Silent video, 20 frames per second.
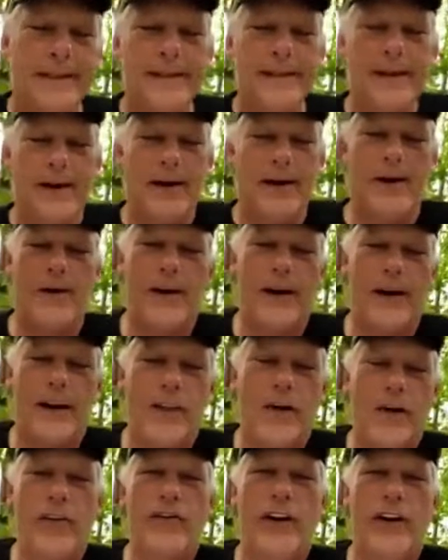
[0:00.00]
So
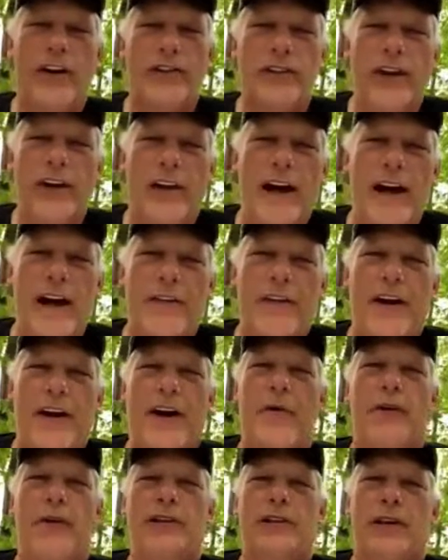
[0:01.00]
those that are still out
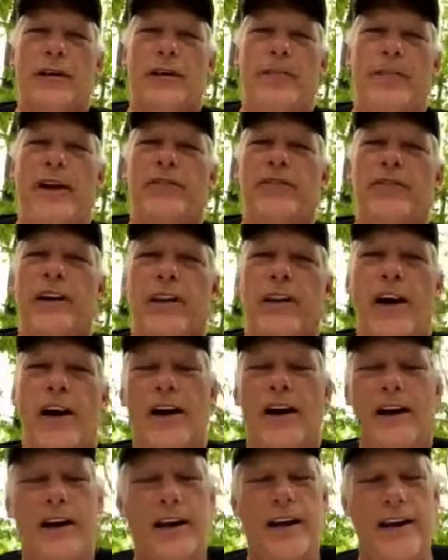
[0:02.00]
there, I wish you the best of
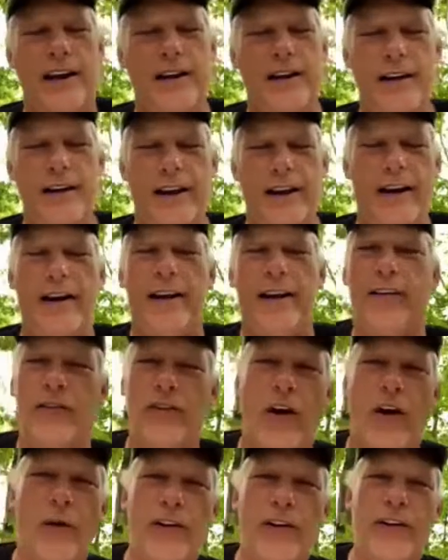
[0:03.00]
luck, and as
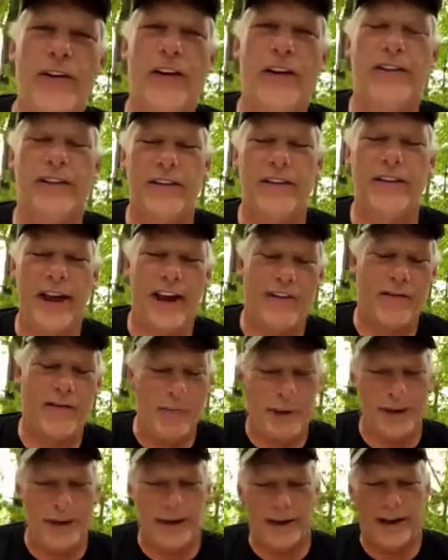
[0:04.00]
always, hunt safe.
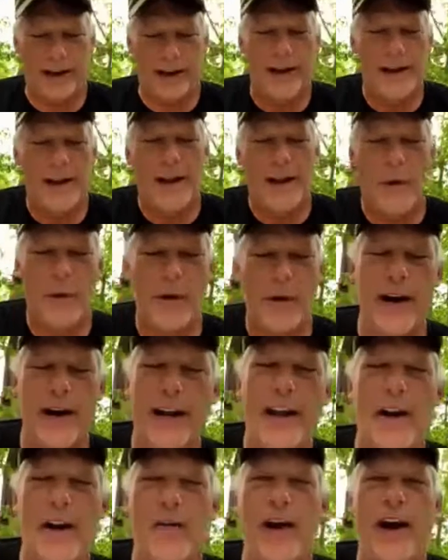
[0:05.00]
But we're going
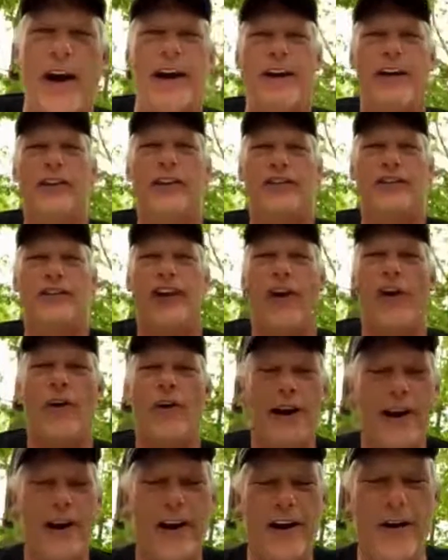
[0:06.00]
to get right into the
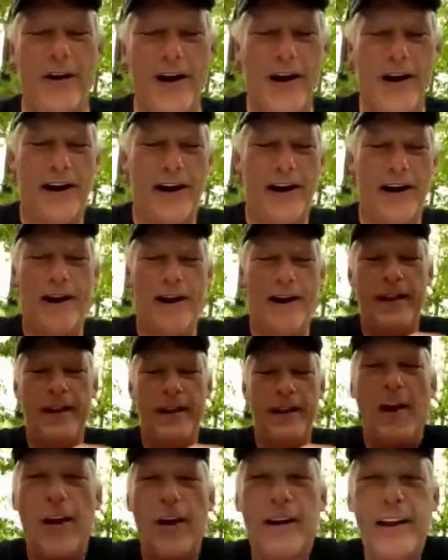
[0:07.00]
show here.
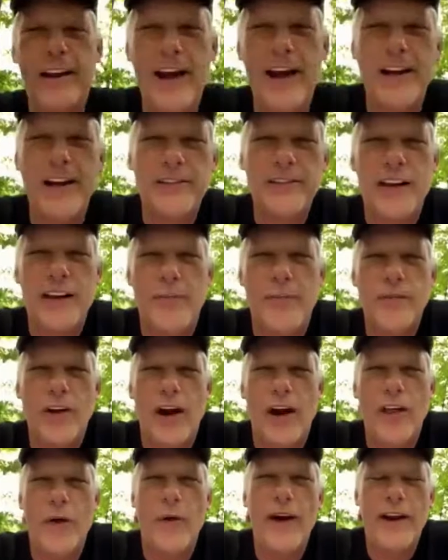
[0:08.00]
Our guest comes
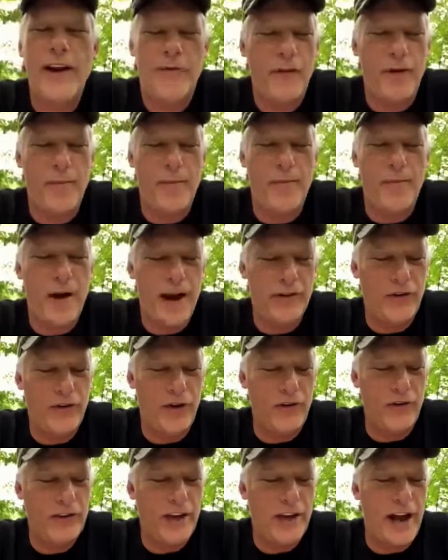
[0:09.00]
all the way from
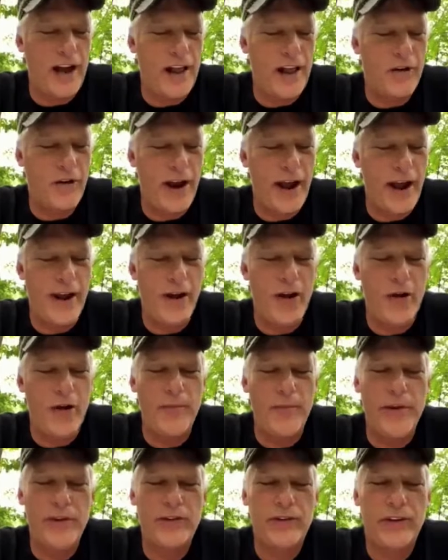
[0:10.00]
Montrose, Colorado,
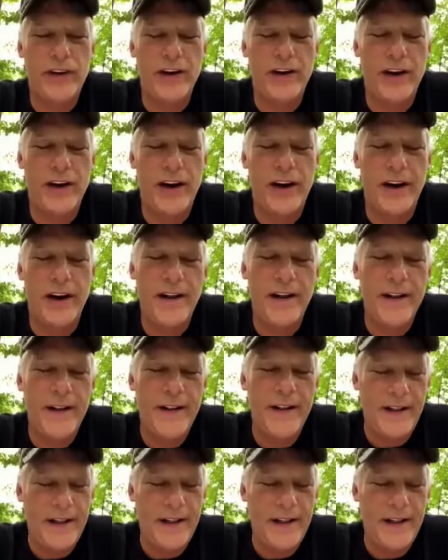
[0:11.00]
Mr.